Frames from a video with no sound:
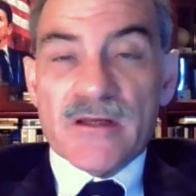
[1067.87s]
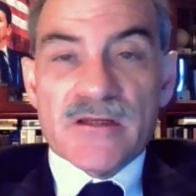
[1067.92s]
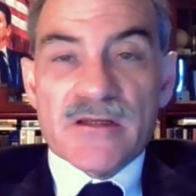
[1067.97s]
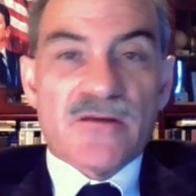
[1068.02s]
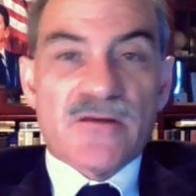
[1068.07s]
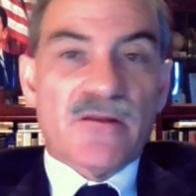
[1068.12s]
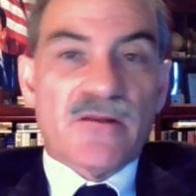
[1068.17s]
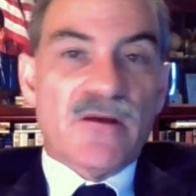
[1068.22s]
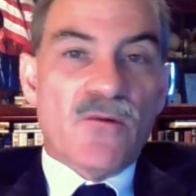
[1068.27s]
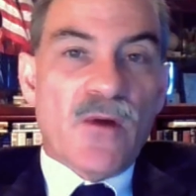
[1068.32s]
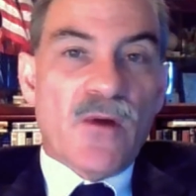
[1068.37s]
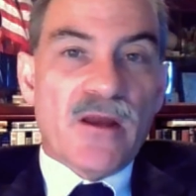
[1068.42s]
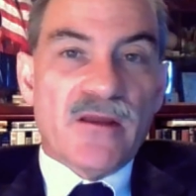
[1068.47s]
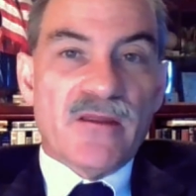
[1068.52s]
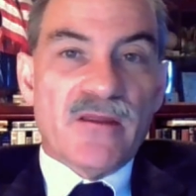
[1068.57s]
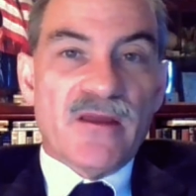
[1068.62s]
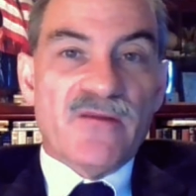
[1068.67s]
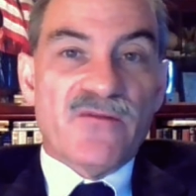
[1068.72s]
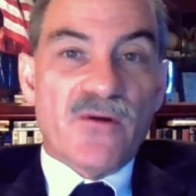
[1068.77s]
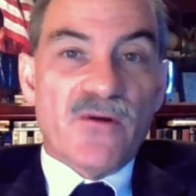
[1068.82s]
And so they went
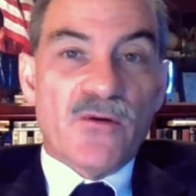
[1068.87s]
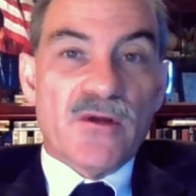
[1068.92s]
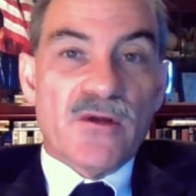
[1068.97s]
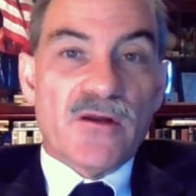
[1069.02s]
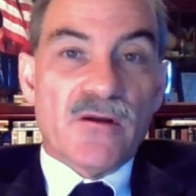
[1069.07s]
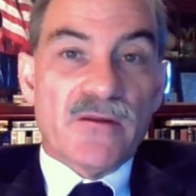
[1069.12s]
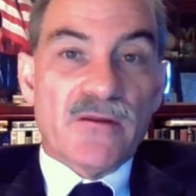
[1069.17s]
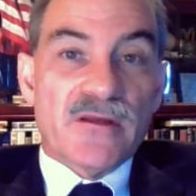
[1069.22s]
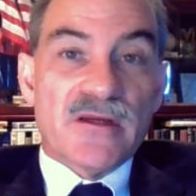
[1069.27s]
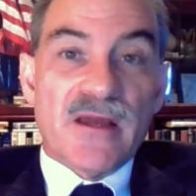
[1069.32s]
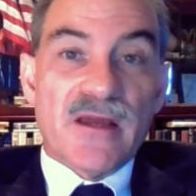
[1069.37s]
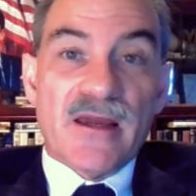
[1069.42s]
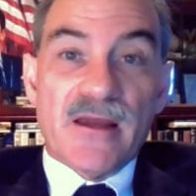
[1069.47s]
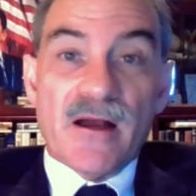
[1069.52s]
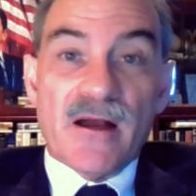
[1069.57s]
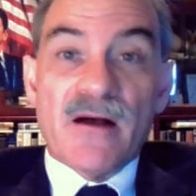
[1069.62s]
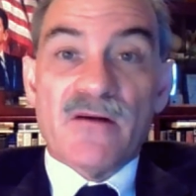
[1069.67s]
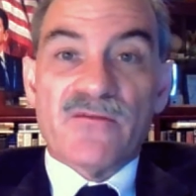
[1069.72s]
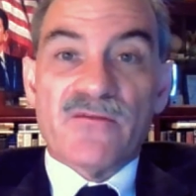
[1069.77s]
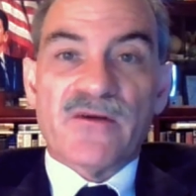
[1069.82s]
and they voted on the day
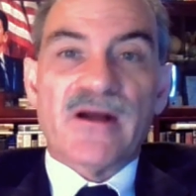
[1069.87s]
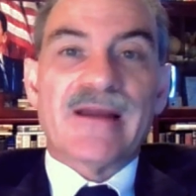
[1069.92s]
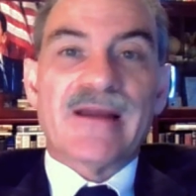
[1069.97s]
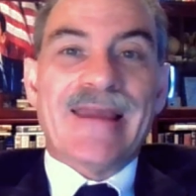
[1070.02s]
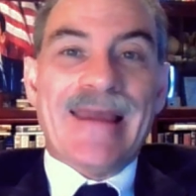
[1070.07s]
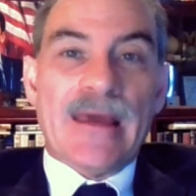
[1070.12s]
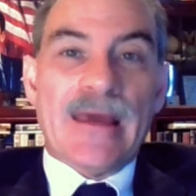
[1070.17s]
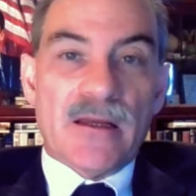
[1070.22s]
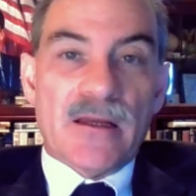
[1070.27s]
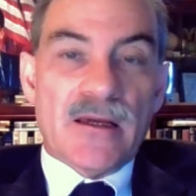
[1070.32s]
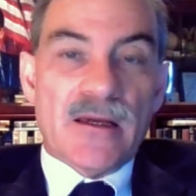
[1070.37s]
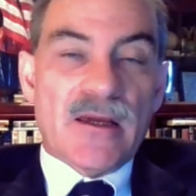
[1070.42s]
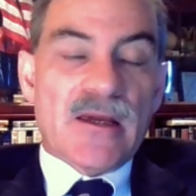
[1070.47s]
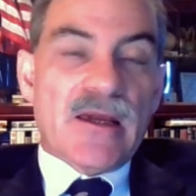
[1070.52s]
of again.